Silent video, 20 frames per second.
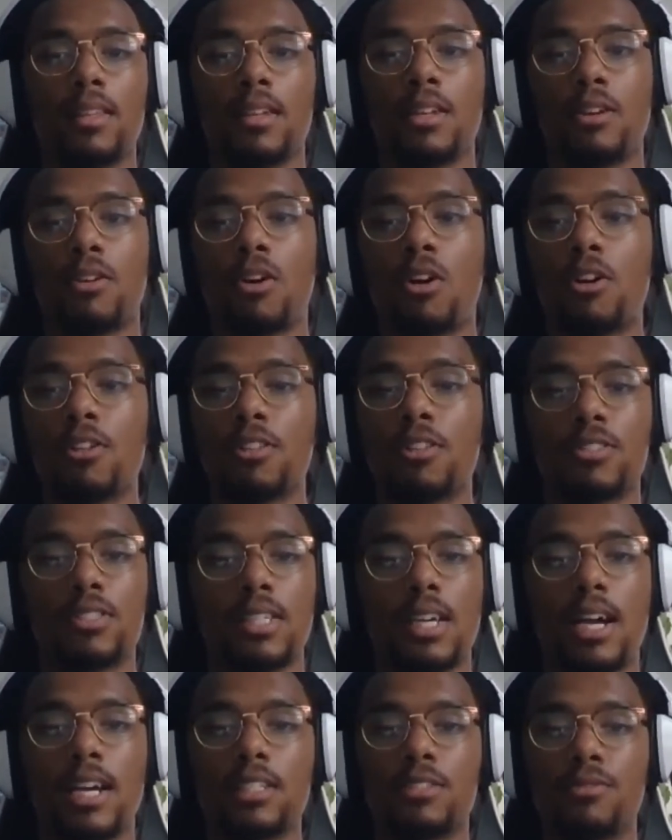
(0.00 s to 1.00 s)
all those
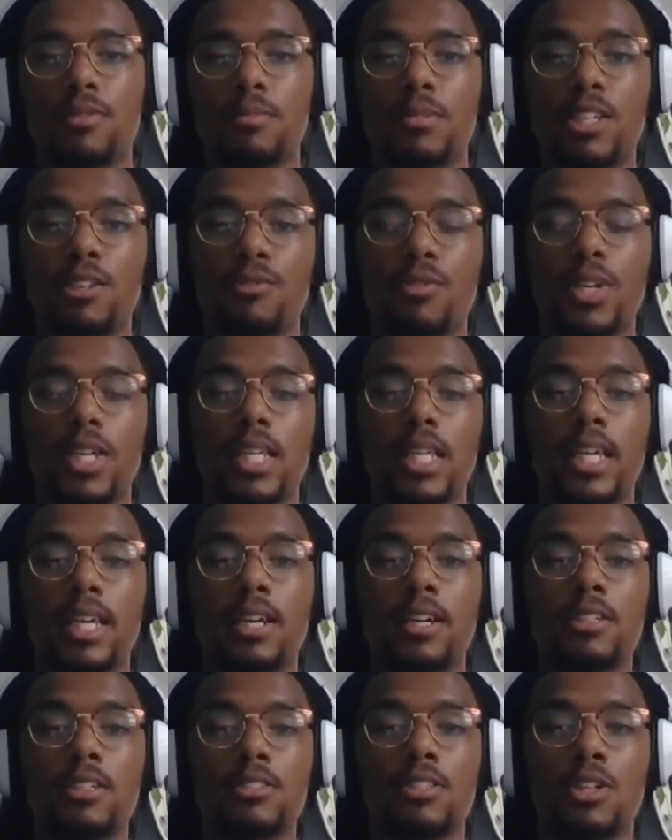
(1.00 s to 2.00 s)
guys from different
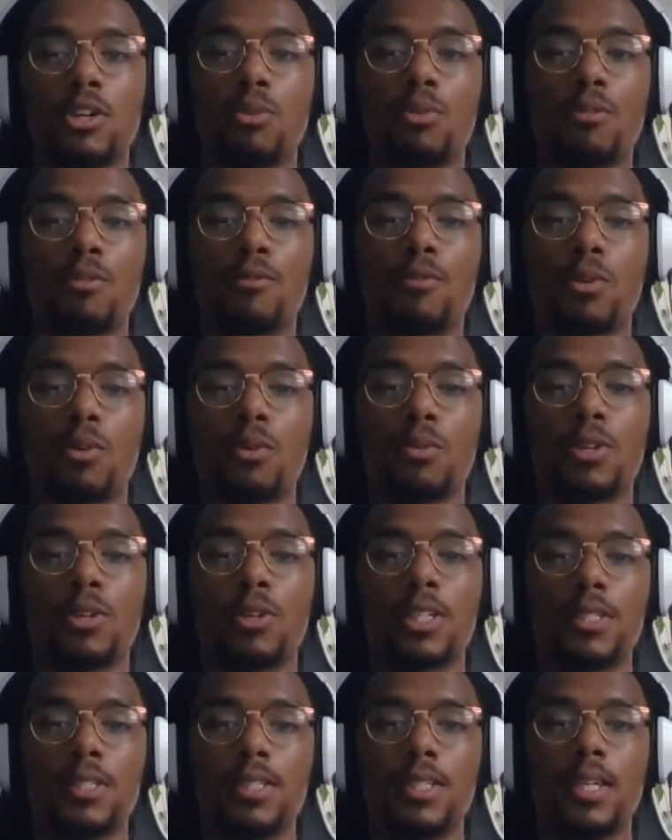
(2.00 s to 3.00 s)
years going
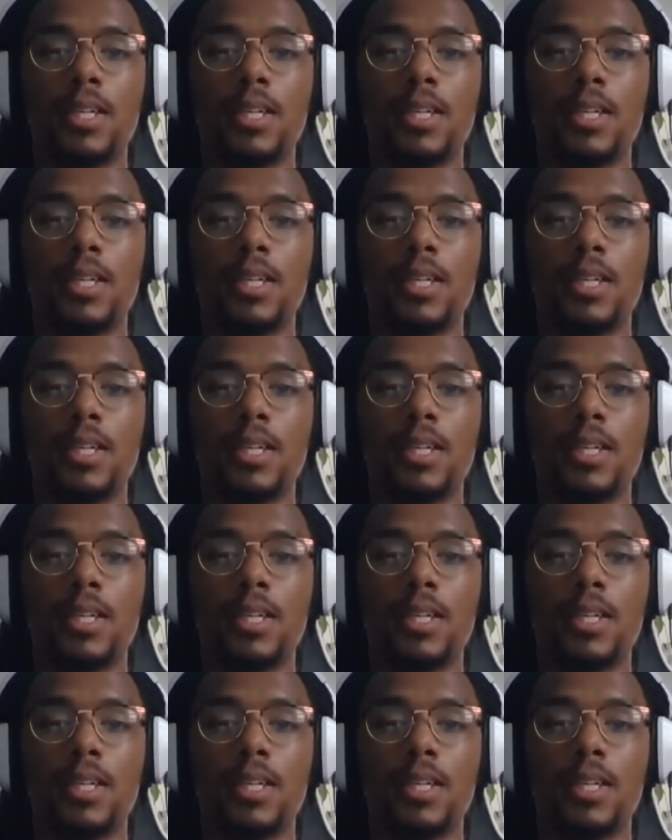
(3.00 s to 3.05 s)
forward.